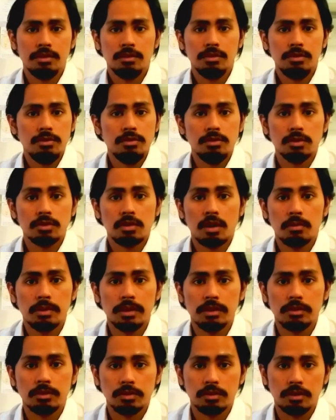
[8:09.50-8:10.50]
You start
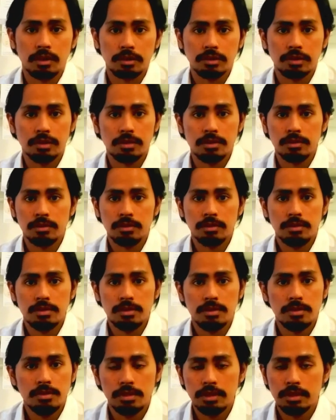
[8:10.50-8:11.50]
with introduction,
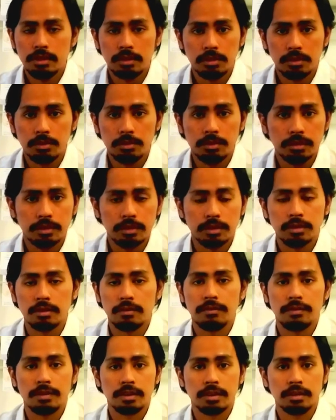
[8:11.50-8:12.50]
you include the
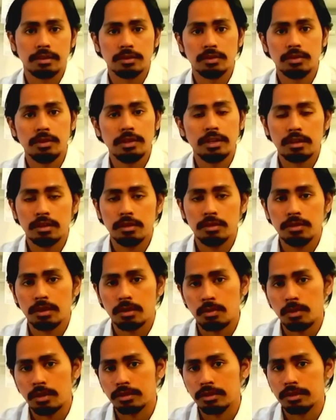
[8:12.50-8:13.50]
significance, you include
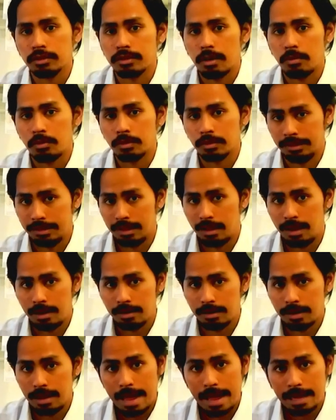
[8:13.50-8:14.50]
the questions that was
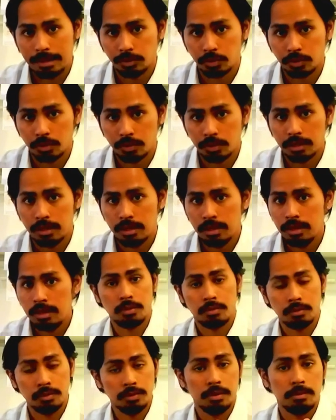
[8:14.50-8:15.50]
not answered
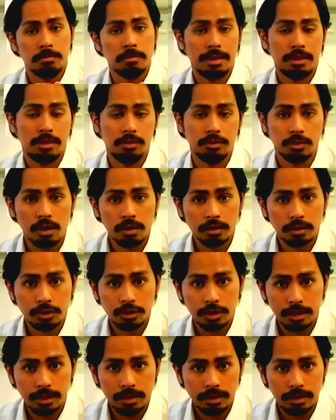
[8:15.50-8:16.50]
through the
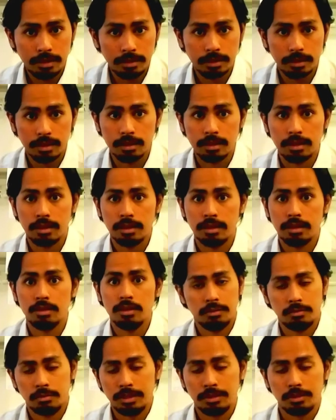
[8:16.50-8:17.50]
methodologies, and
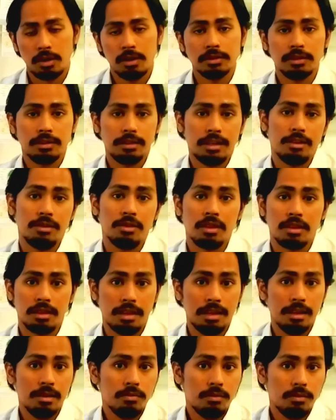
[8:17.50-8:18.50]
then results that you
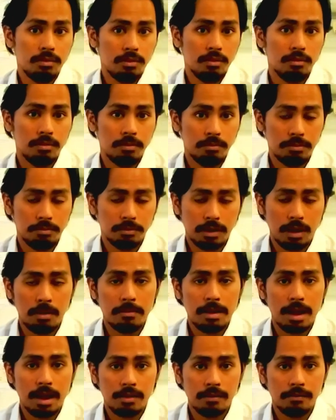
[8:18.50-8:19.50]
think will
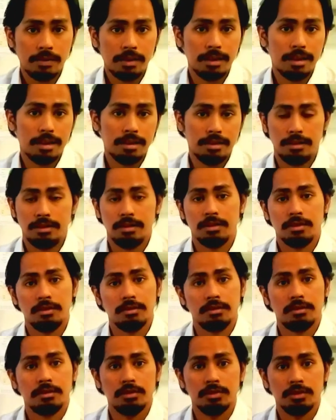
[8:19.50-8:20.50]
come out of it, and then the
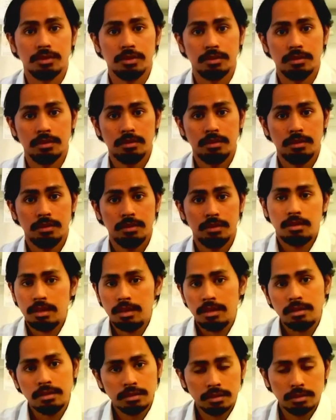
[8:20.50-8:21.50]
conclusion.
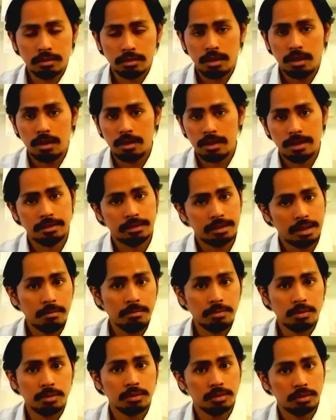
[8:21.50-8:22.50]
These
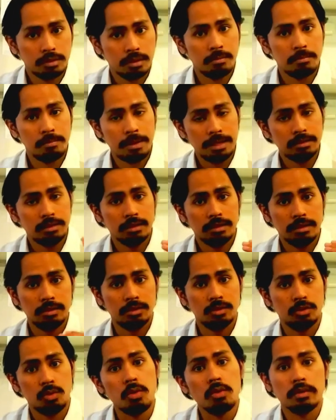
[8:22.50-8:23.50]
examples, they're basically
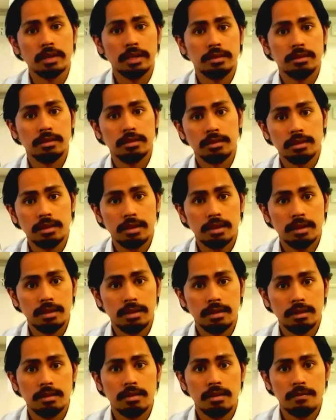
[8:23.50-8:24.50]
stories.
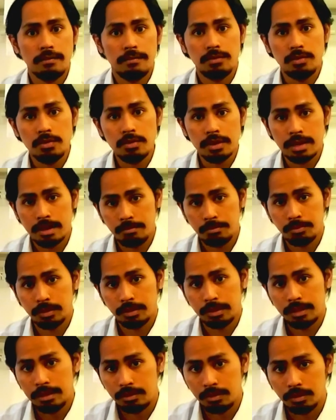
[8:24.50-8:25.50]
And if you can
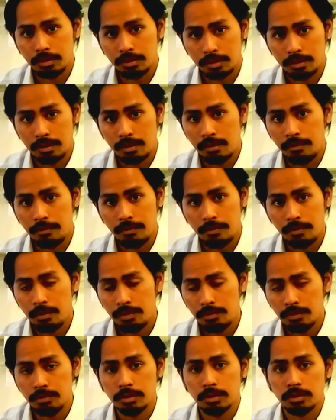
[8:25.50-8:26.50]
present yourself
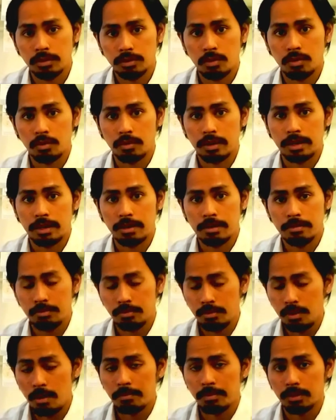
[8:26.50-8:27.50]
through a story
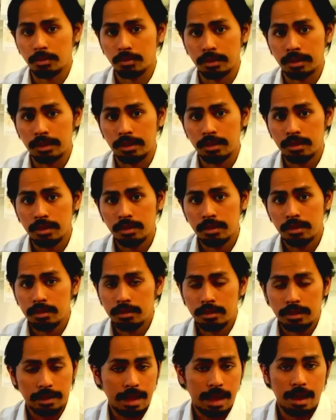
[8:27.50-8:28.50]
properly,
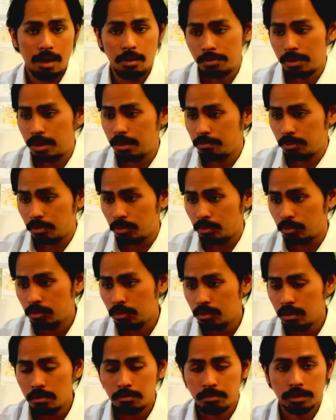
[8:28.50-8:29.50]
like how
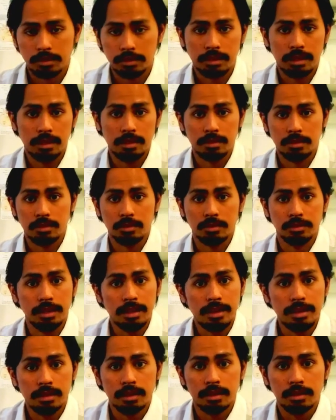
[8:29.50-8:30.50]
people present their
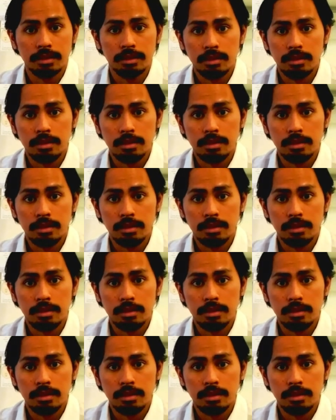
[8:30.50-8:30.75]
data,